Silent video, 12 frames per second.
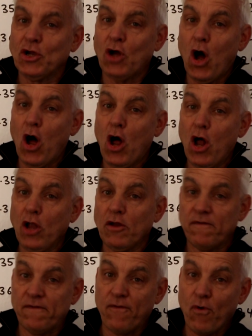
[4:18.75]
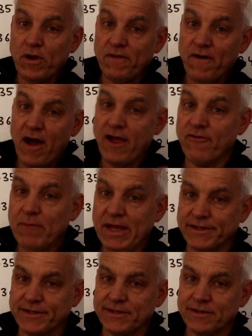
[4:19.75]
all 45
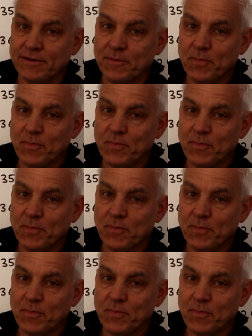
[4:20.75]
meets,